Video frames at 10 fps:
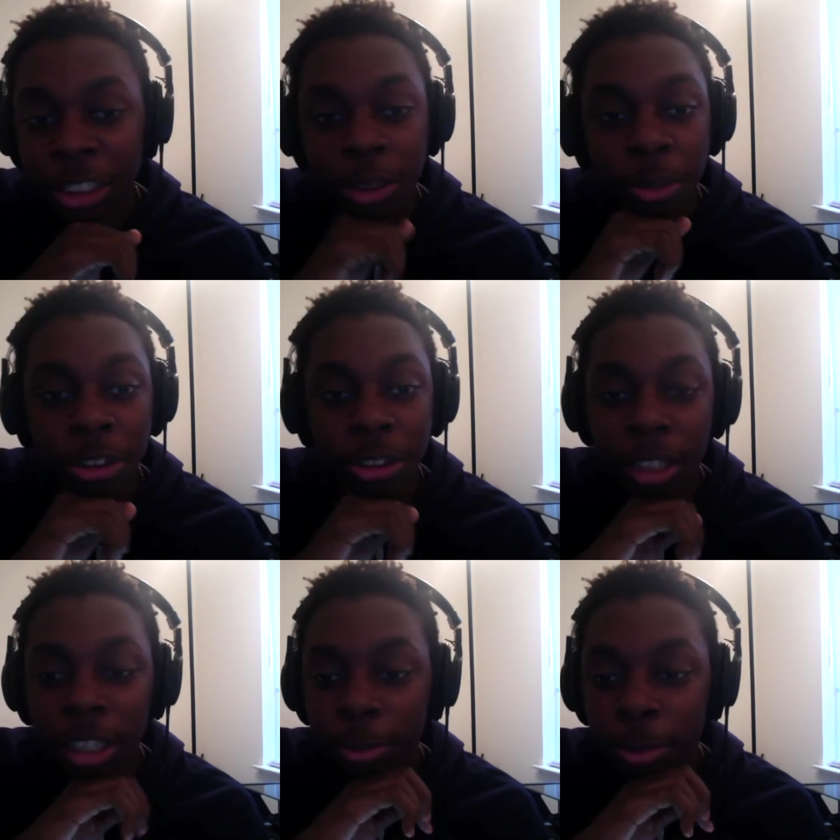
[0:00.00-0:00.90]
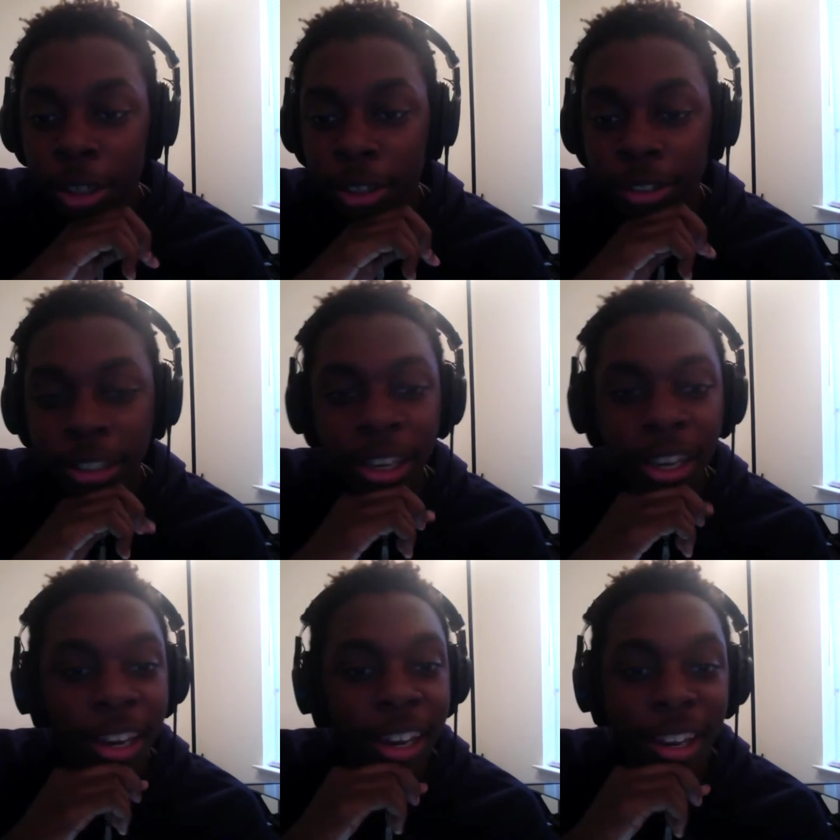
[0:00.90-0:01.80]
is what you love, bro,
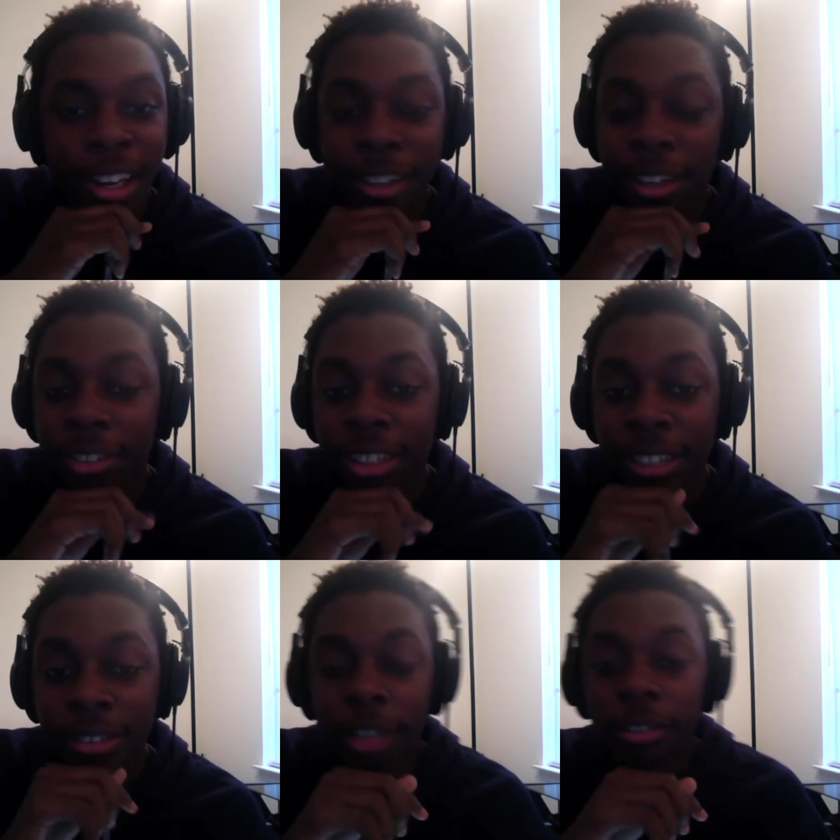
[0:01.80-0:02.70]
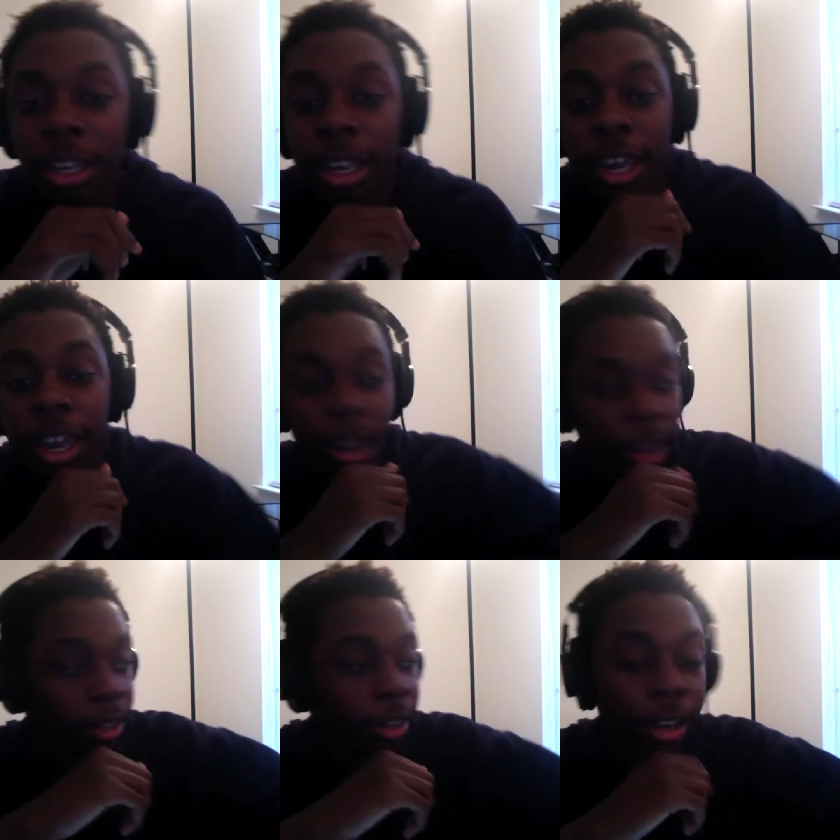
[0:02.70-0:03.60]
and never give up. And